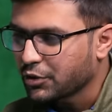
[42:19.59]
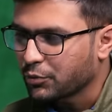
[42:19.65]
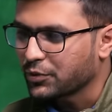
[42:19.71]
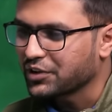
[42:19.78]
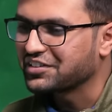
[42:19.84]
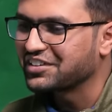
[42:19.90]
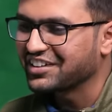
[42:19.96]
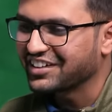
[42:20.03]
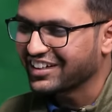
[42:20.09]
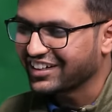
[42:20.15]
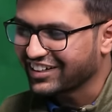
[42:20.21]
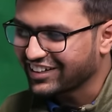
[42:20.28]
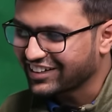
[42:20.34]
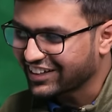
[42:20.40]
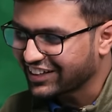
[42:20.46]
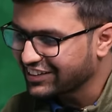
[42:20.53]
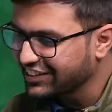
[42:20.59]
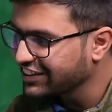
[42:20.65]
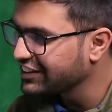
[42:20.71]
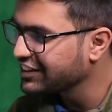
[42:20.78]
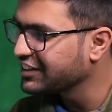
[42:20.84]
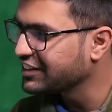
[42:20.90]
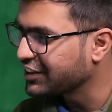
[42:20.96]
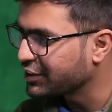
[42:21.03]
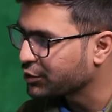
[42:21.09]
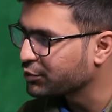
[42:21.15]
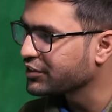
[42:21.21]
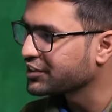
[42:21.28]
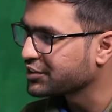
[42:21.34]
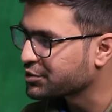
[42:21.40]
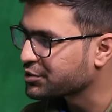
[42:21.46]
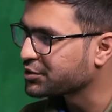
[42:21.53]
which technically the
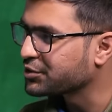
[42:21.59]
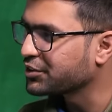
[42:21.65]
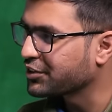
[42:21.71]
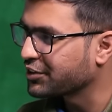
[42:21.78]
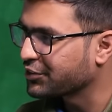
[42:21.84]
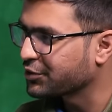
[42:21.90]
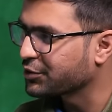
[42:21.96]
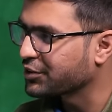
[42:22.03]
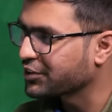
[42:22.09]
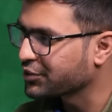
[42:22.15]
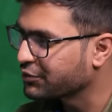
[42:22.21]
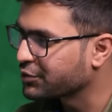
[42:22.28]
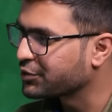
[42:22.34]
Nehruvian historians of